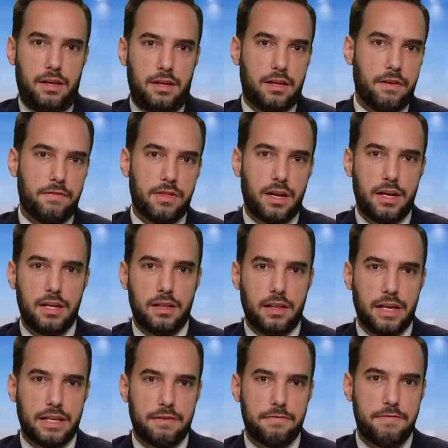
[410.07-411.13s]
And given that he
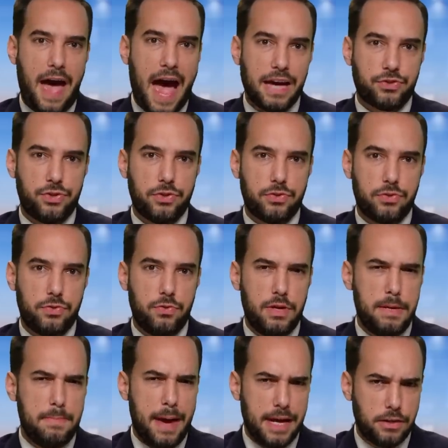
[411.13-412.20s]
linked fascists to
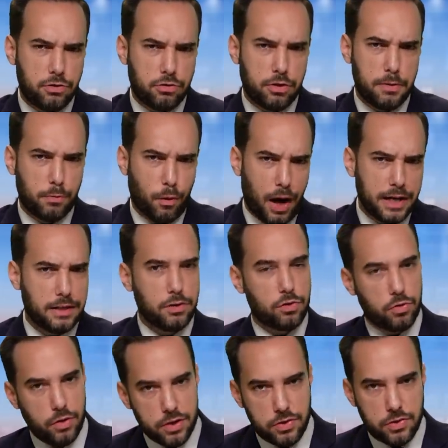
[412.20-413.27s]
the mainstream right and
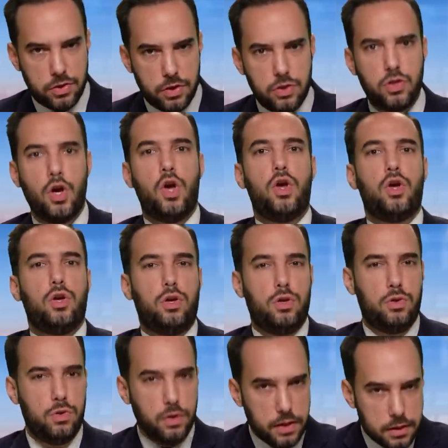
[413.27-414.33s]
Christians,
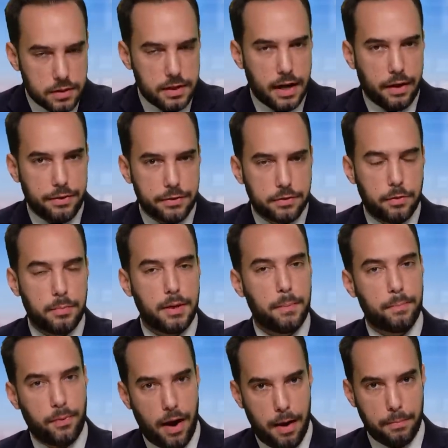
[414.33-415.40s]
you can see how this could be a
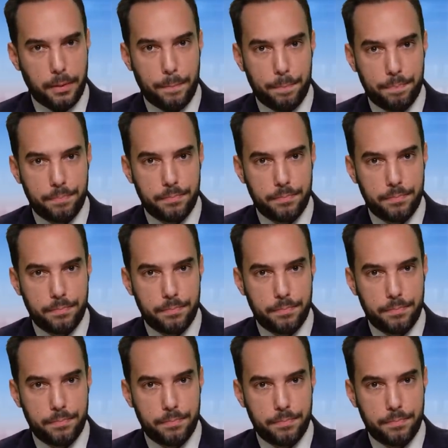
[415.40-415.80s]
problem.